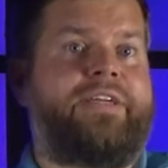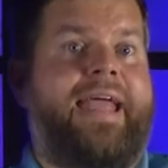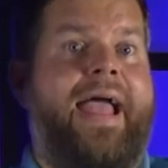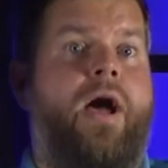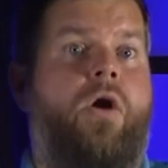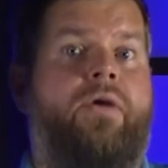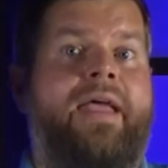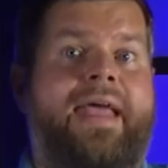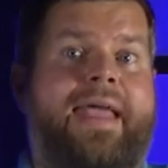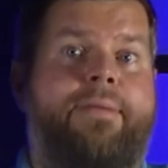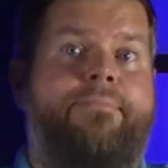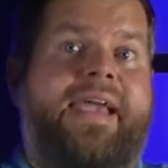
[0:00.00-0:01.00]
down,
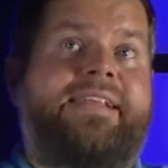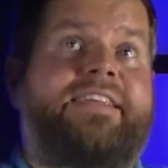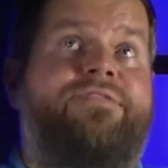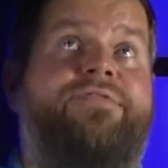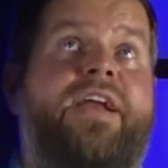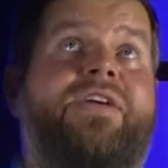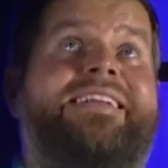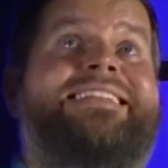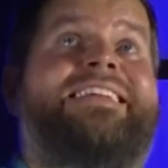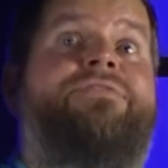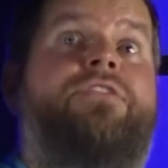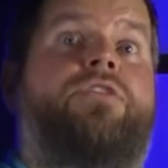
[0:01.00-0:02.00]
it makes it very
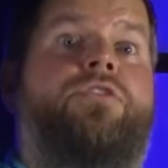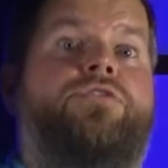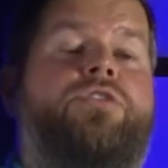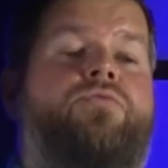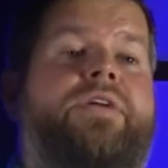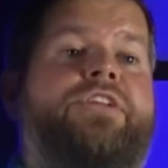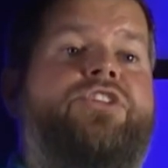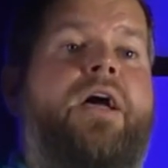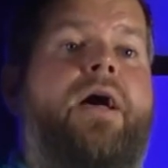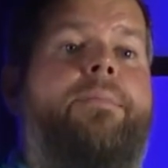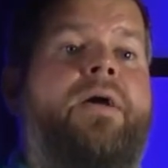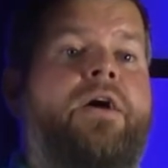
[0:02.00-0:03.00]
difficult to reach
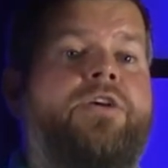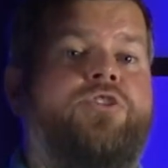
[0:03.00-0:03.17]
up.